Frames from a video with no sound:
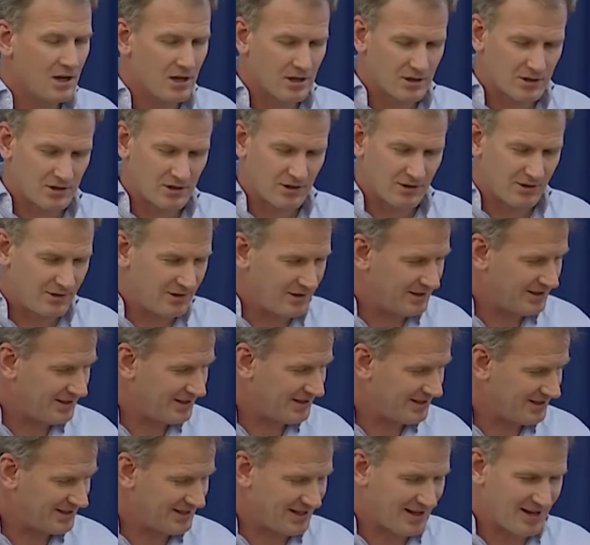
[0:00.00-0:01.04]
So this
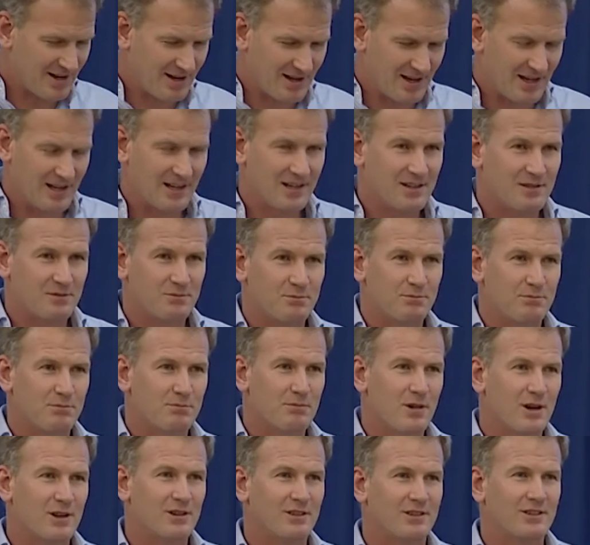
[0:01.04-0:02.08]
is a, a little
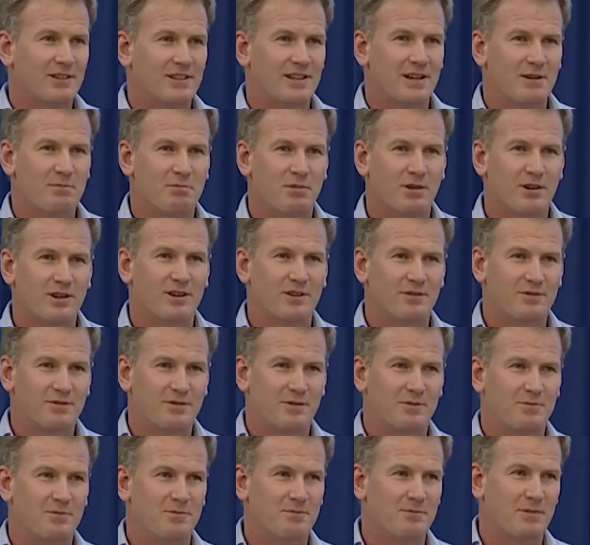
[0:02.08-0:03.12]
model that I borrowed
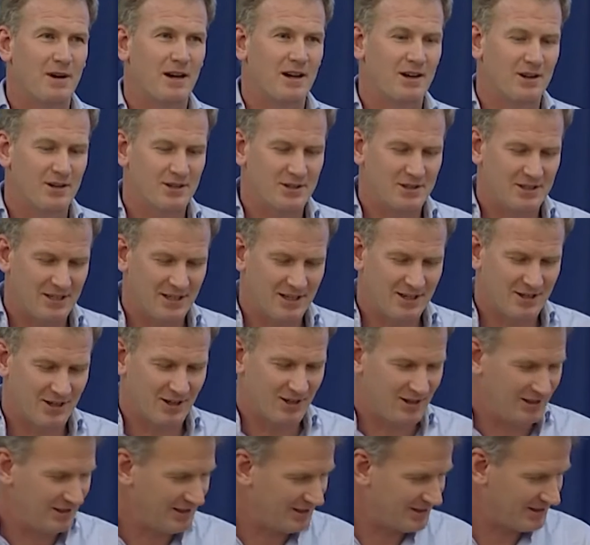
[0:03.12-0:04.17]
from my OT
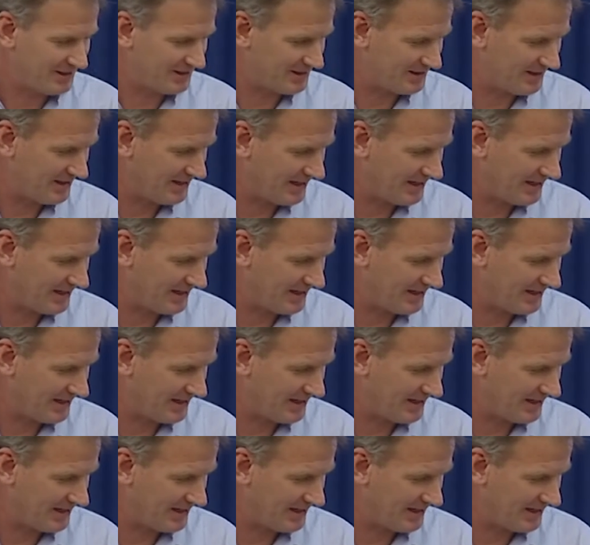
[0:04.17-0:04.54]
colleagues.